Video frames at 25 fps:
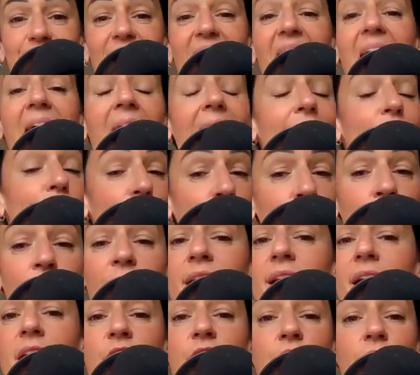I
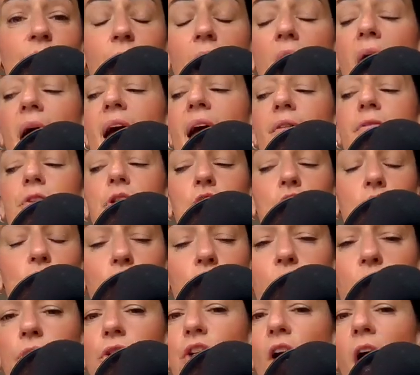really do. I have
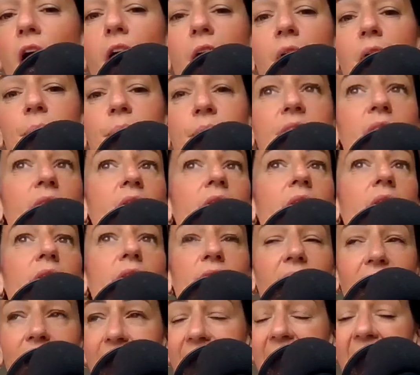2 jobs
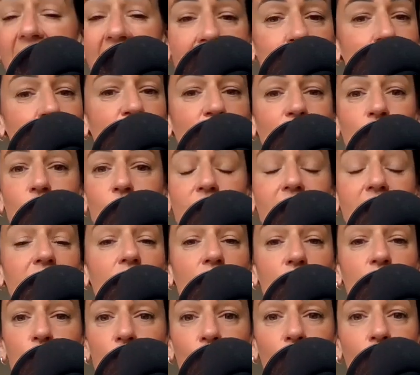that I absolutely
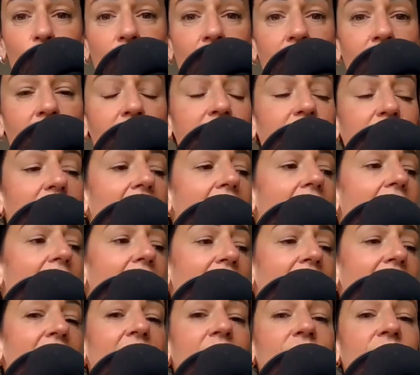adore. I
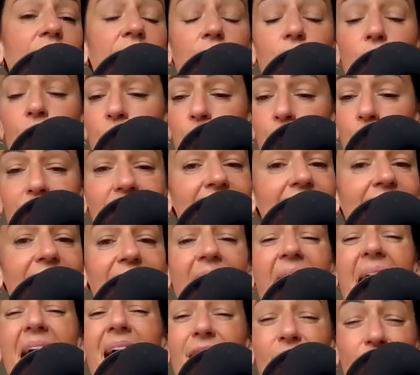have 3
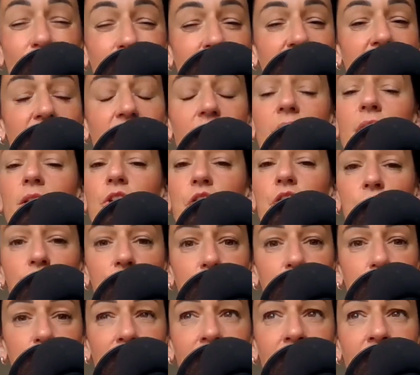healthy
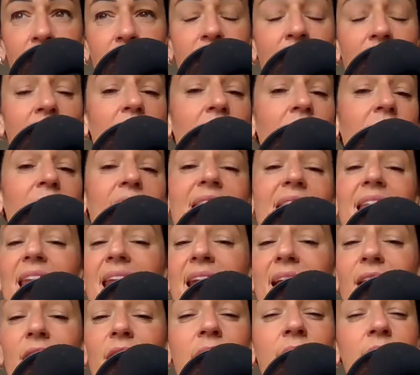children.
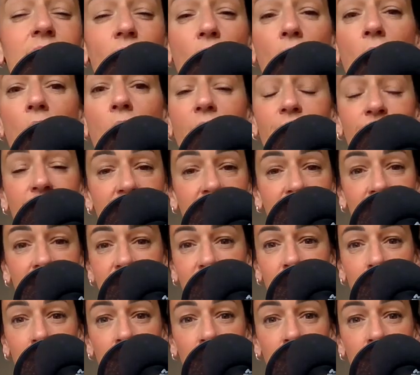Neil is off in the
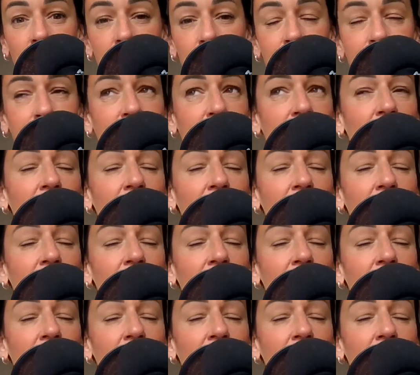summer.